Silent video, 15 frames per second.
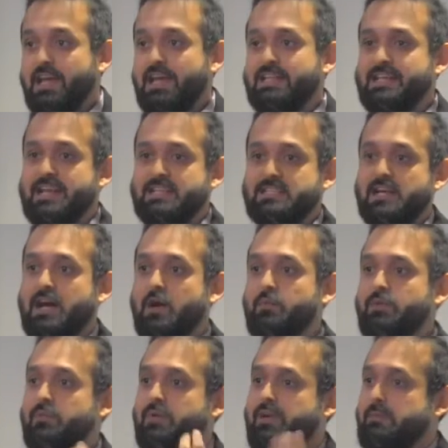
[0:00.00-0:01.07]
and that's how
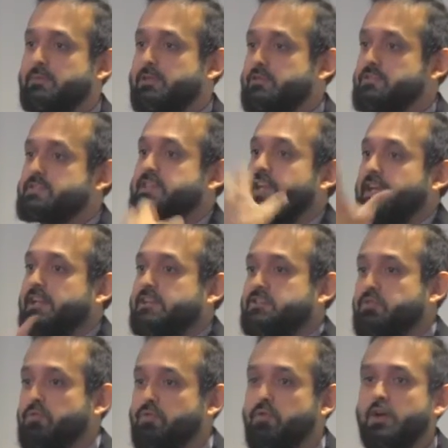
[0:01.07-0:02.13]
we were able to scale
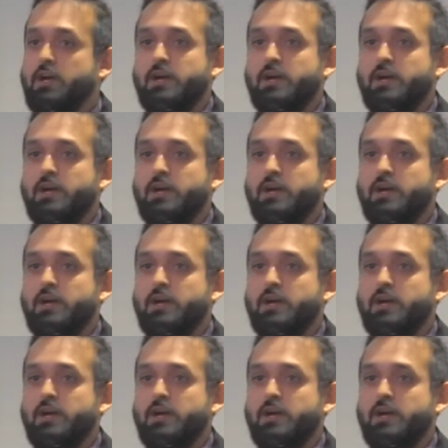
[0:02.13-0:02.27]
to